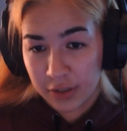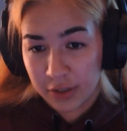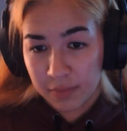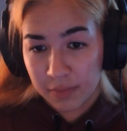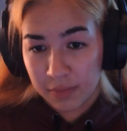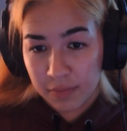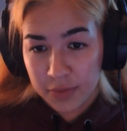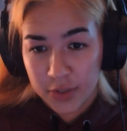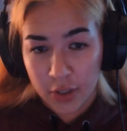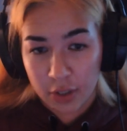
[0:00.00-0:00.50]

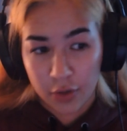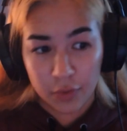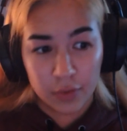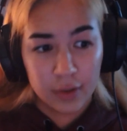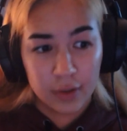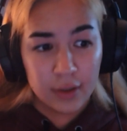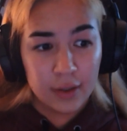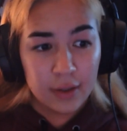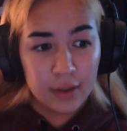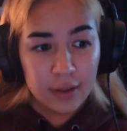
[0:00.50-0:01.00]
So
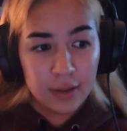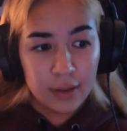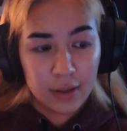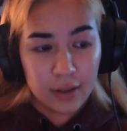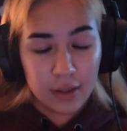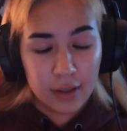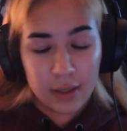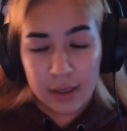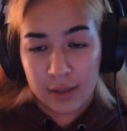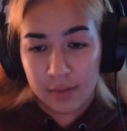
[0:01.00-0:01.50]

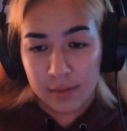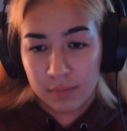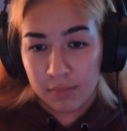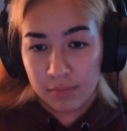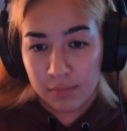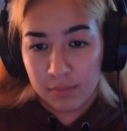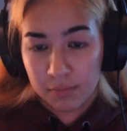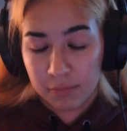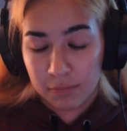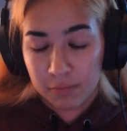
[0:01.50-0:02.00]
in
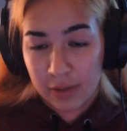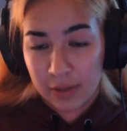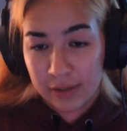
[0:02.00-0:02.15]
in that